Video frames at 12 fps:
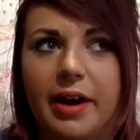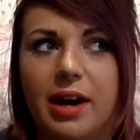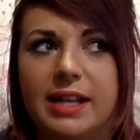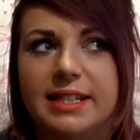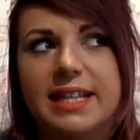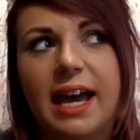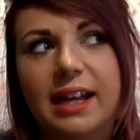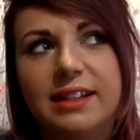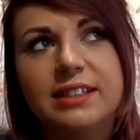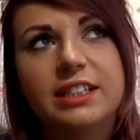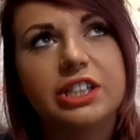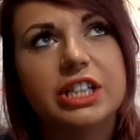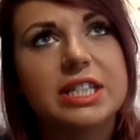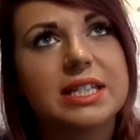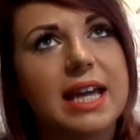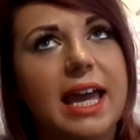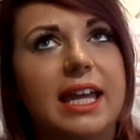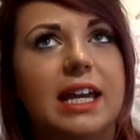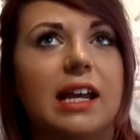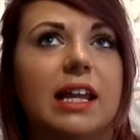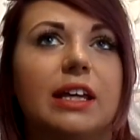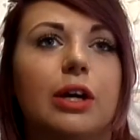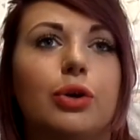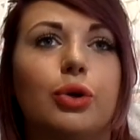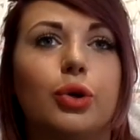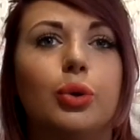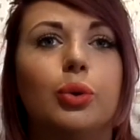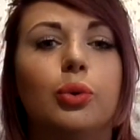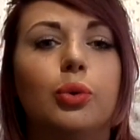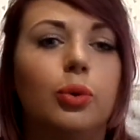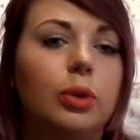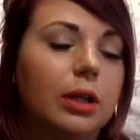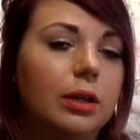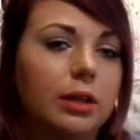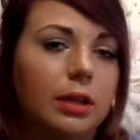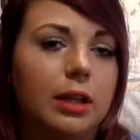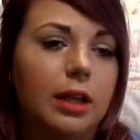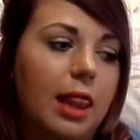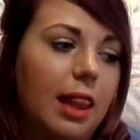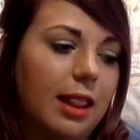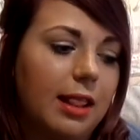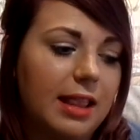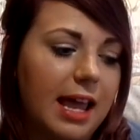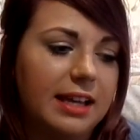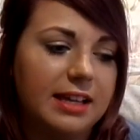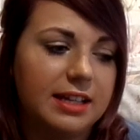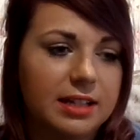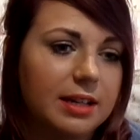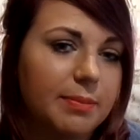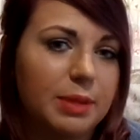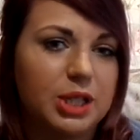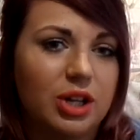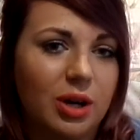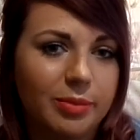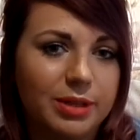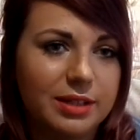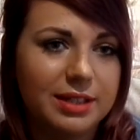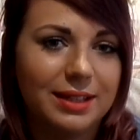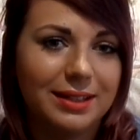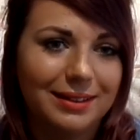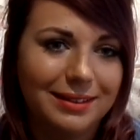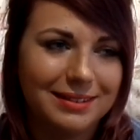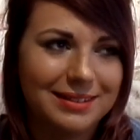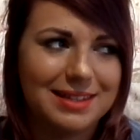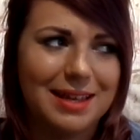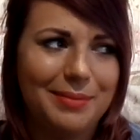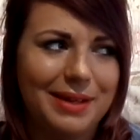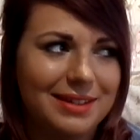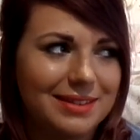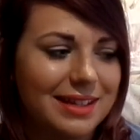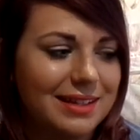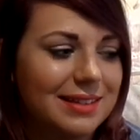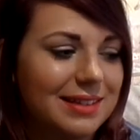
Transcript: I tend to just take like cool legged pyjamas. Does that make sense?